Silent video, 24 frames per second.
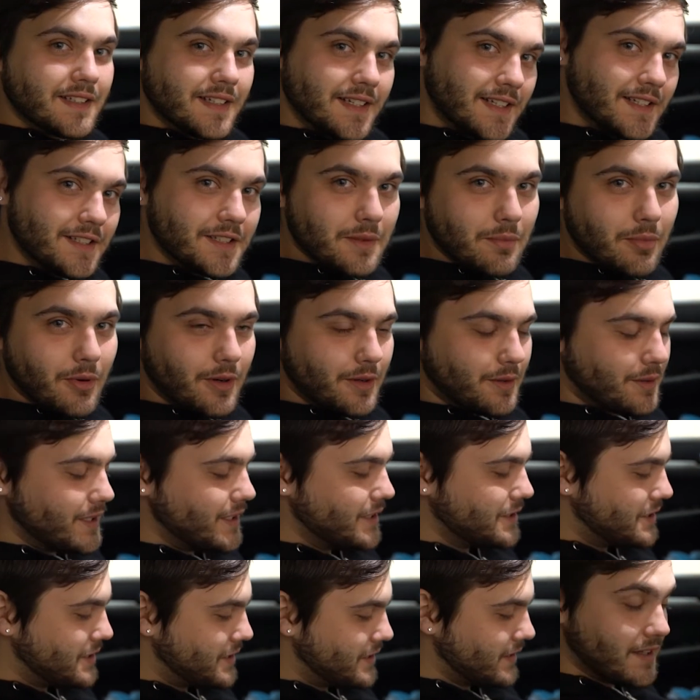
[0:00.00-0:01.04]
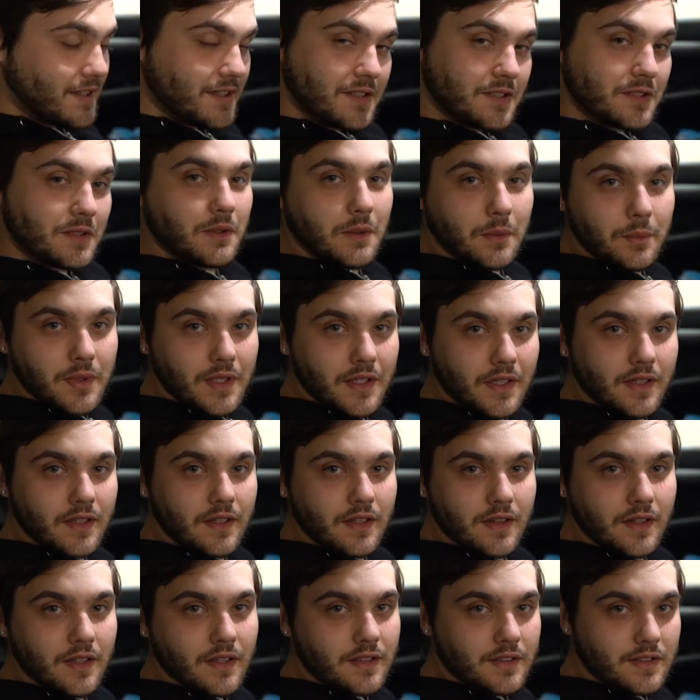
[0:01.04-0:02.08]
It is your boy Rich. This is going to
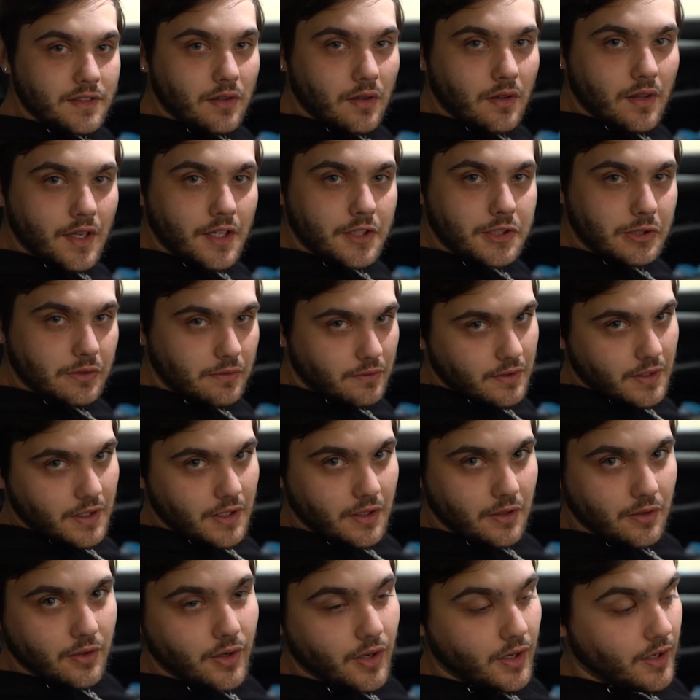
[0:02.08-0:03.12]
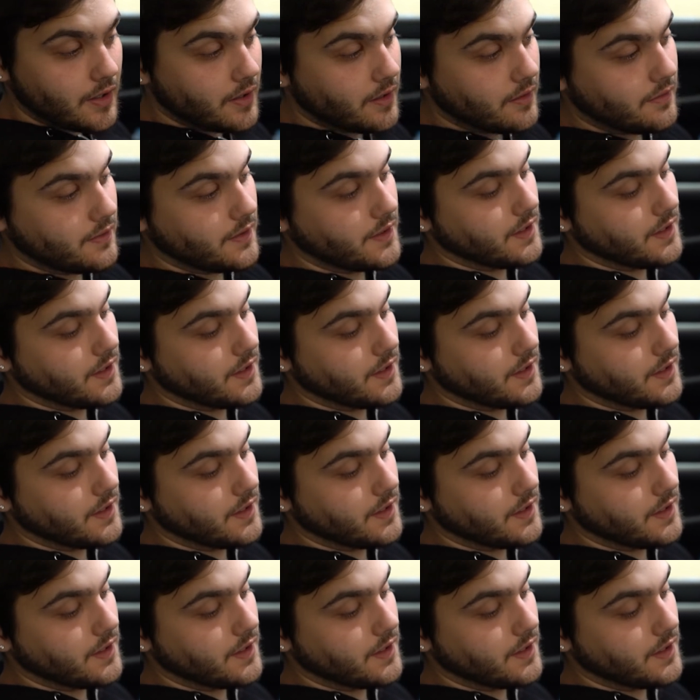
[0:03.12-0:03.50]
be the installation video of